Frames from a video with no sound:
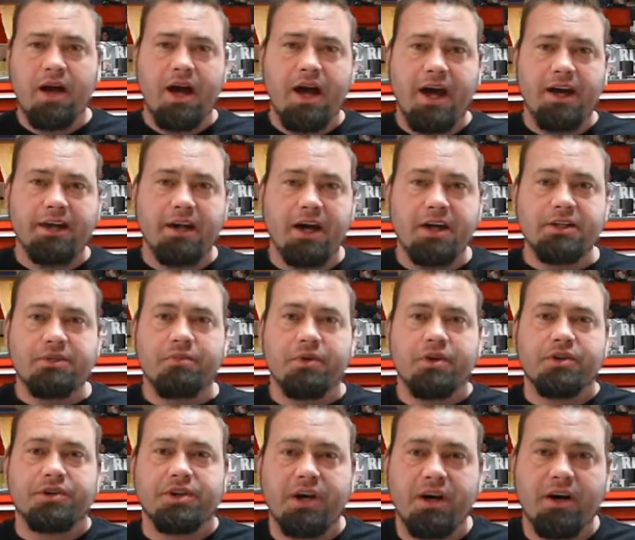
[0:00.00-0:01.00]
Hey guys,
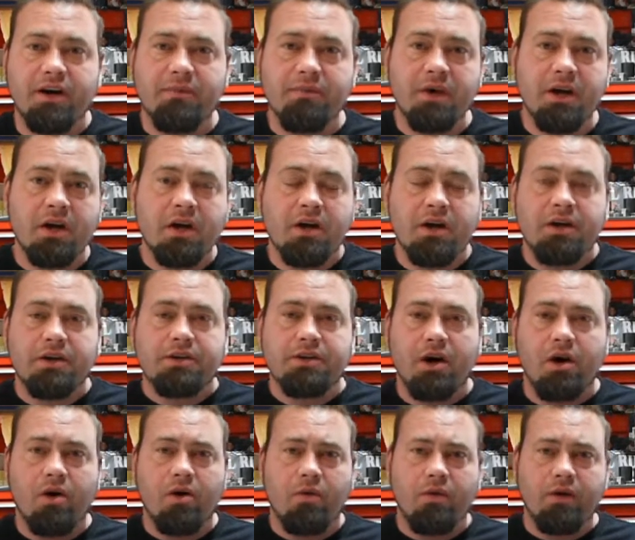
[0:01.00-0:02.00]
Bruce here.
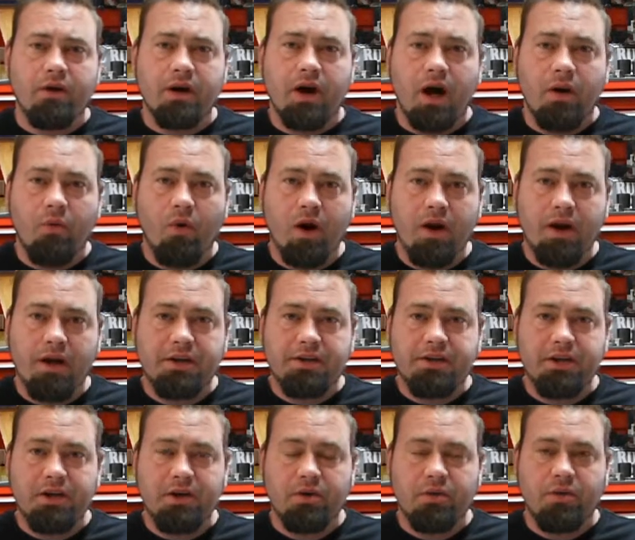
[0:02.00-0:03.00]
So I wanted
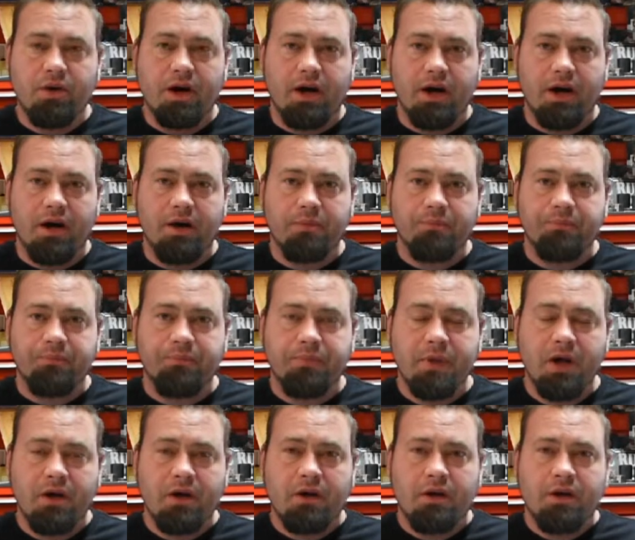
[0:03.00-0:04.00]
to
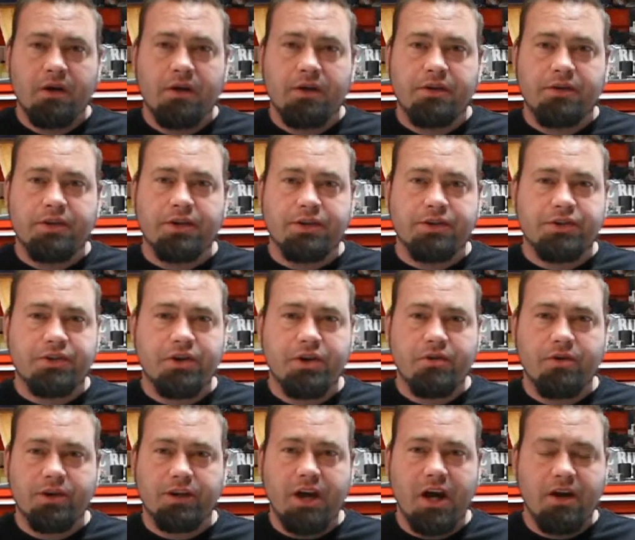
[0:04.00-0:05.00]
just
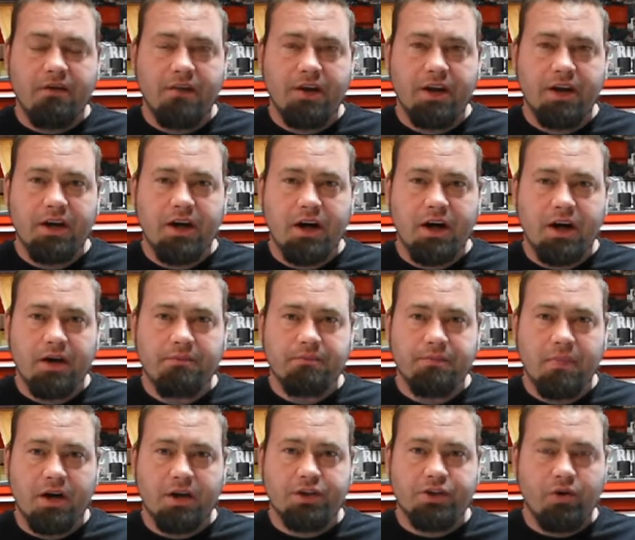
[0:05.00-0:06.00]
do a kind of
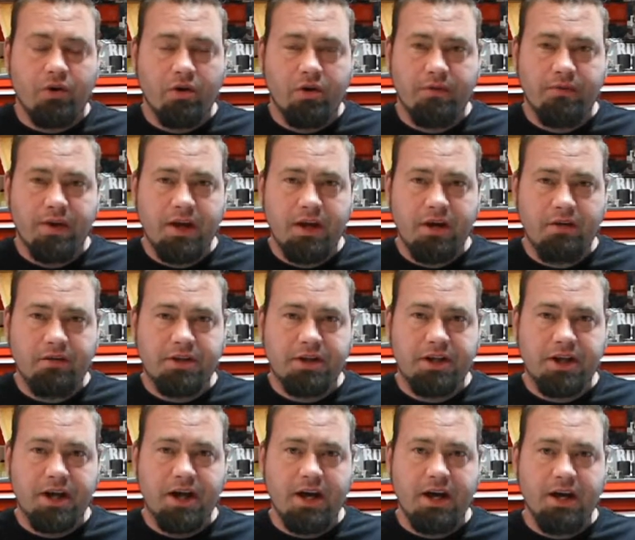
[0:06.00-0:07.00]
a shorter video
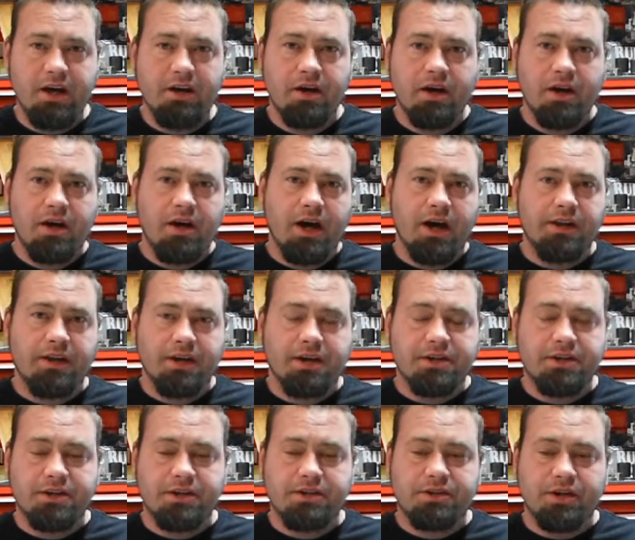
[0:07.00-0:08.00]
today, and
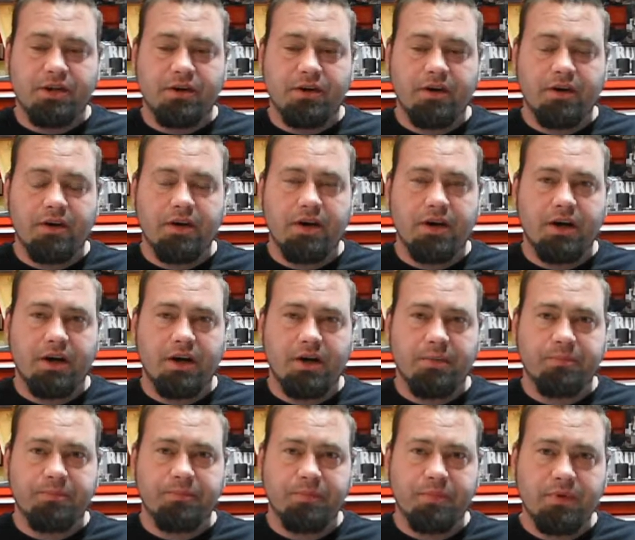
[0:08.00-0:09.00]
this is
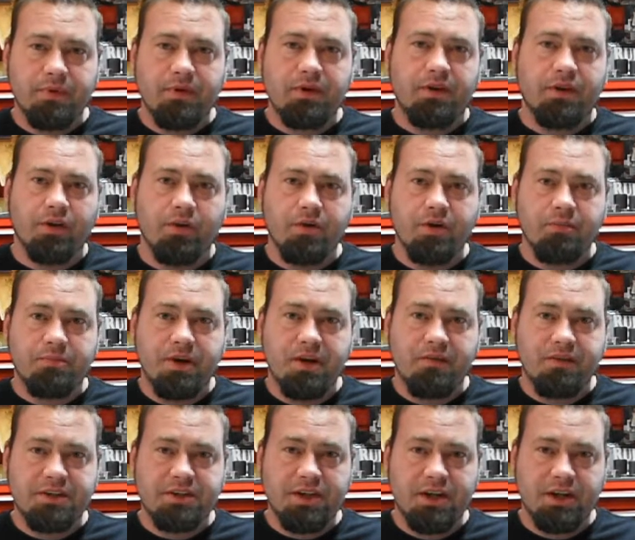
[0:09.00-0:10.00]
on gluing
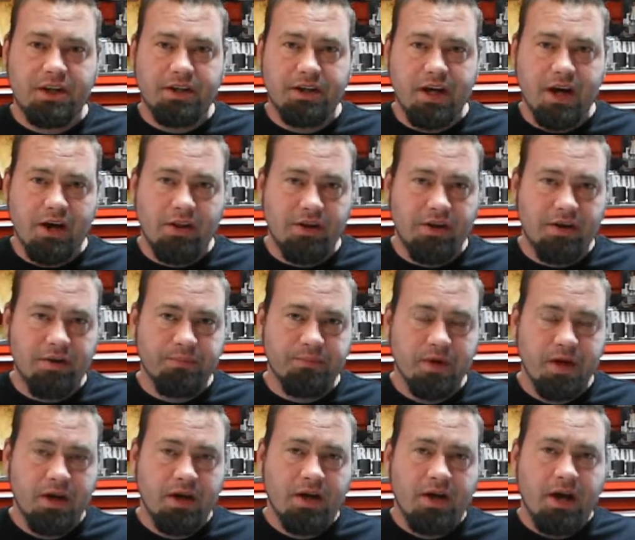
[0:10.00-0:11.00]
PVC together,
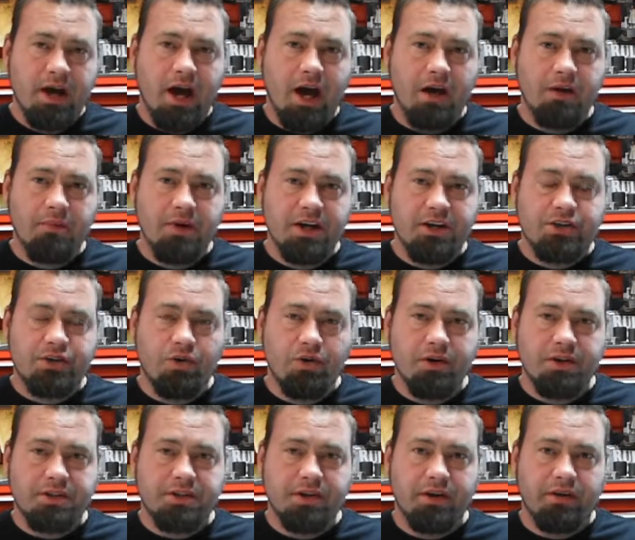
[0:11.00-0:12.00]
how to make
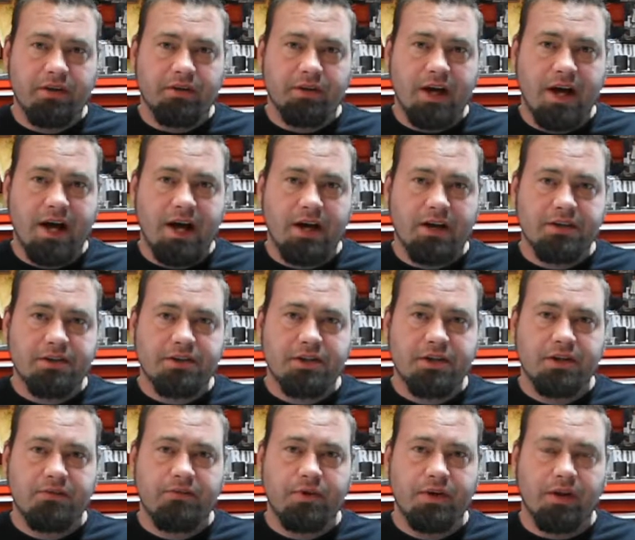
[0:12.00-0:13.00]
joints that'll last
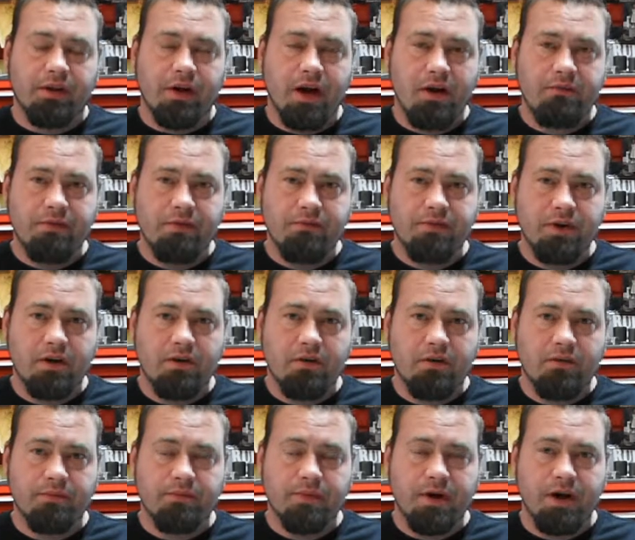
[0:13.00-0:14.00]
for the life of
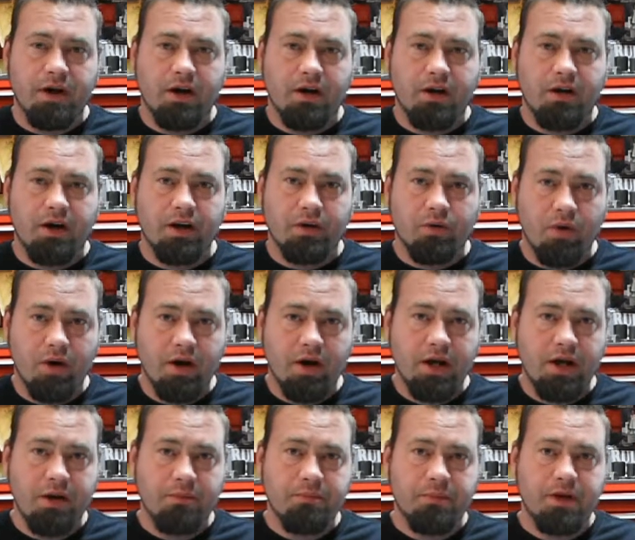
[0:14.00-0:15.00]
your
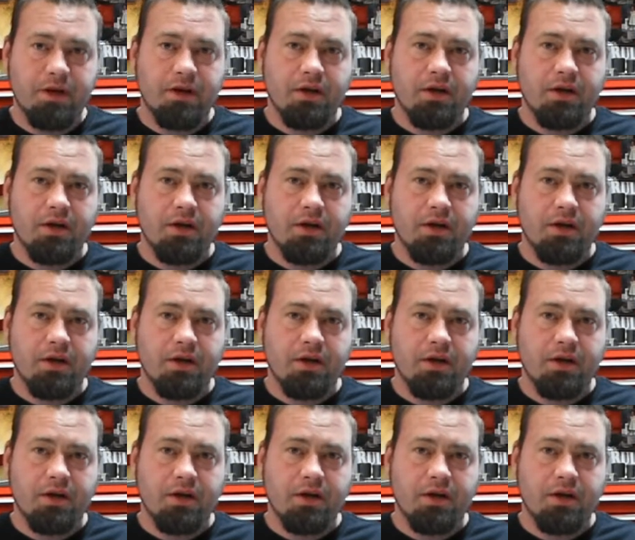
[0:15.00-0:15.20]
aquarium.